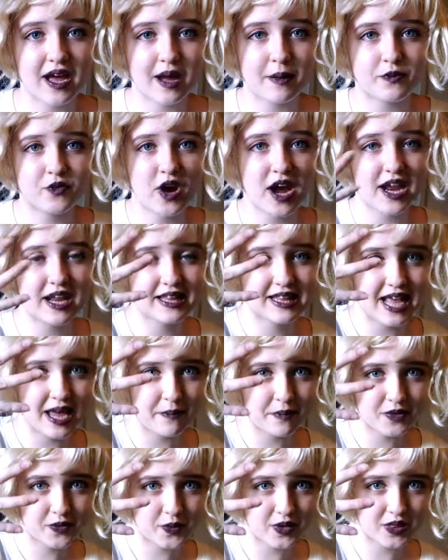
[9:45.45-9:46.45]
I'm trying to
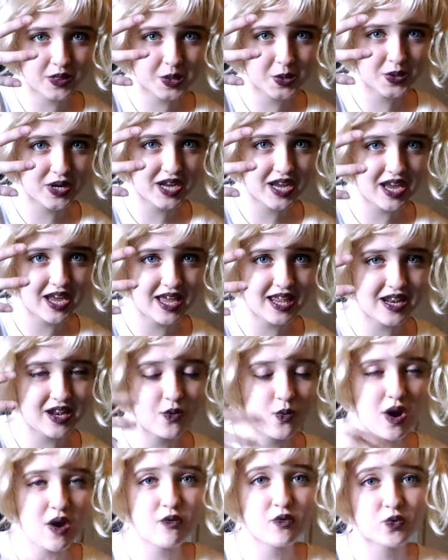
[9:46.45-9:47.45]
decide between 3, and
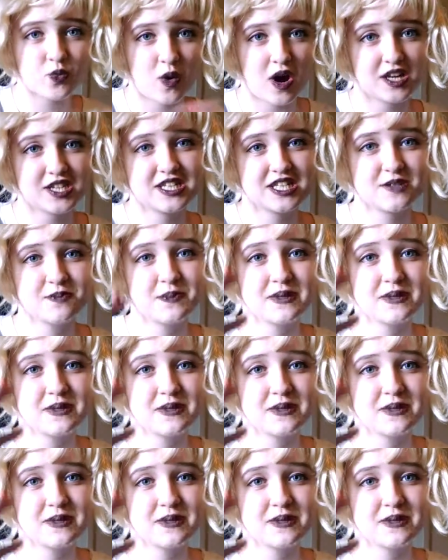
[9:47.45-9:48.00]
whoever's watching this,